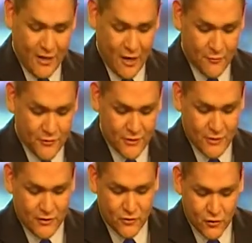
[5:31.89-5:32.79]
It's a
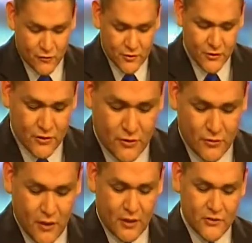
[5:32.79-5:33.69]
service to
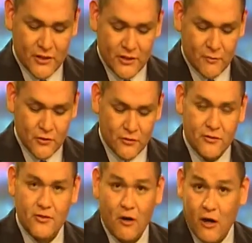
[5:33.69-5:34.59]
C&M students
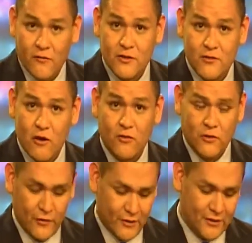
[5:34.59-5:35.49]
often overlooked.
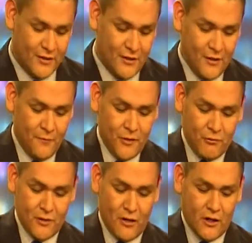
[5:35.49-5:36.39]
We talked to a
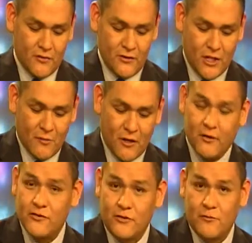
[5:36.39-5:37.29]
job counselor,
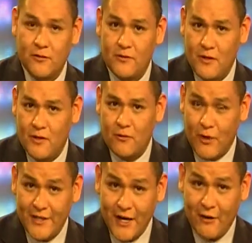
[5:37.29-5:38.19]
but right now
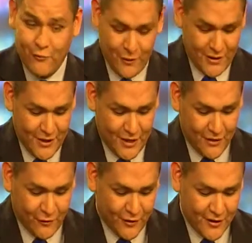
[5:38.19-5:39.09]
we take a look at an
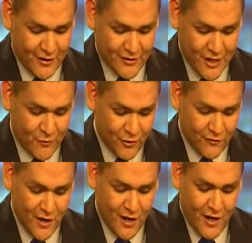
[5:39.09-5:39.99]
example of
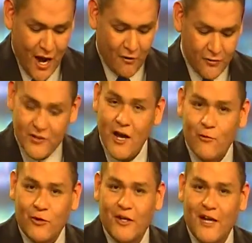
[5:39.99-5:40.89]
how networking
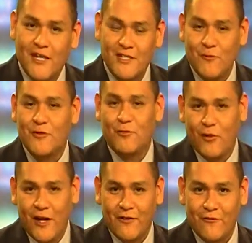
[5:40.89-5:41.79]
has come into play
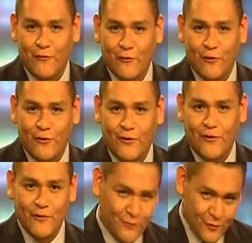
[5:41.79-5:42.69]
for
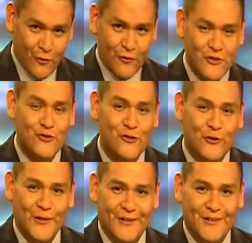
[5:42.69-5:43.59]
yours truly.
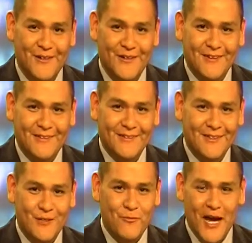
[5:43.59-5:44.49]
Back
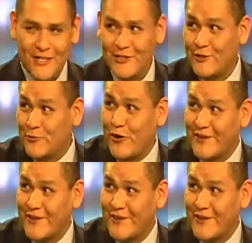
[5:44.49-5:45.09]
to you, Bronson.